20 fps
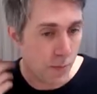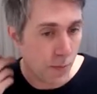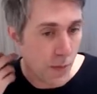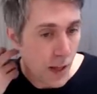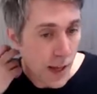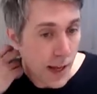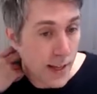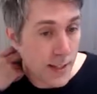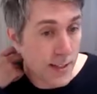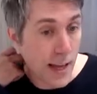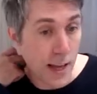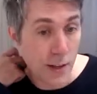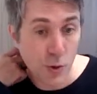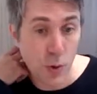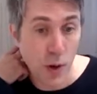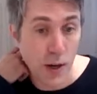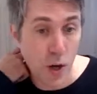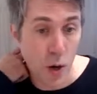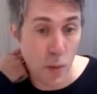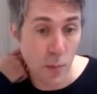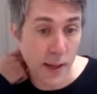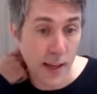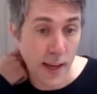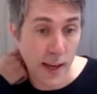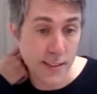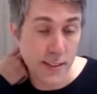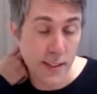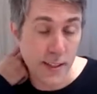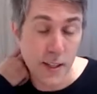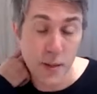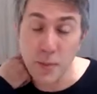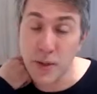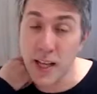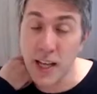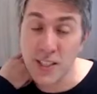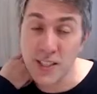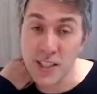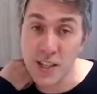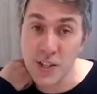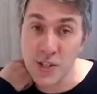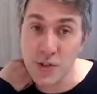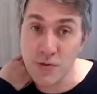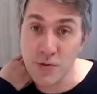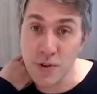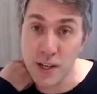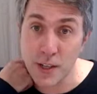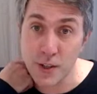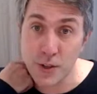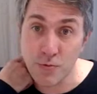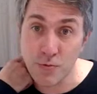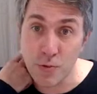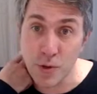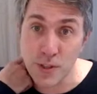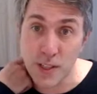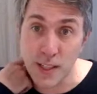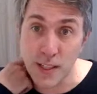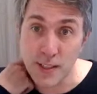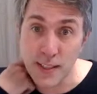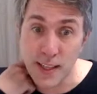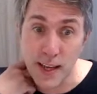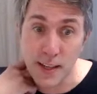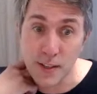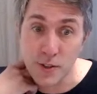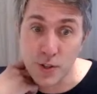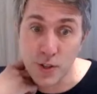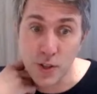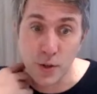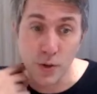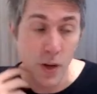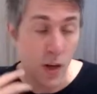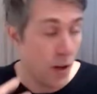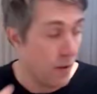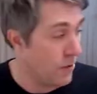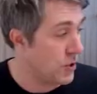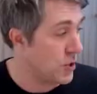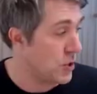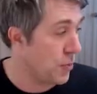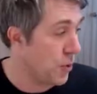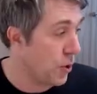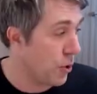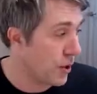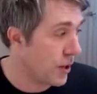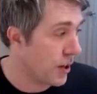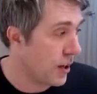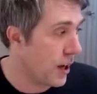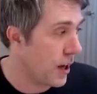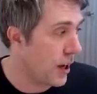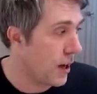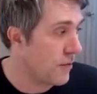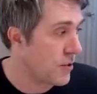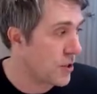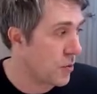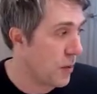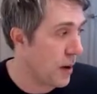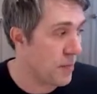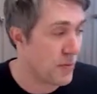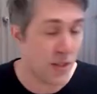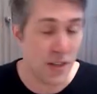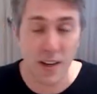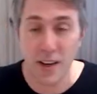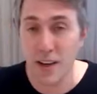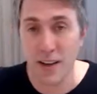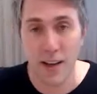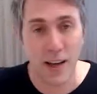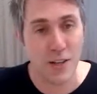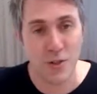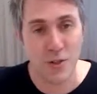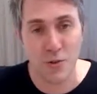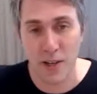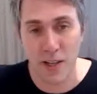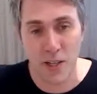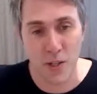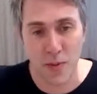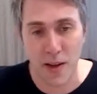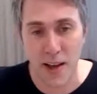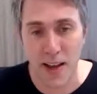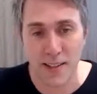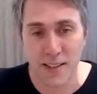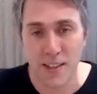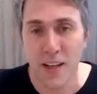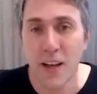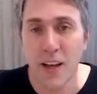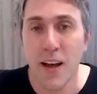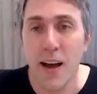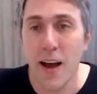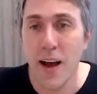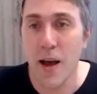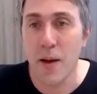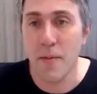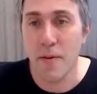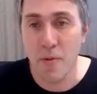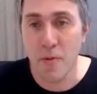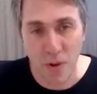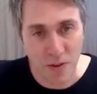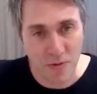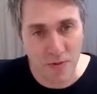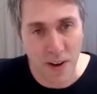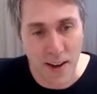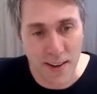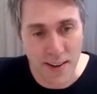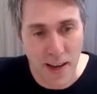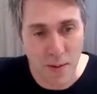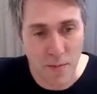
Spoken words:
It sounds quite complicated, but actually it's a really good routine to get into. There's a book, there's a website, as you would expect, if you want to find out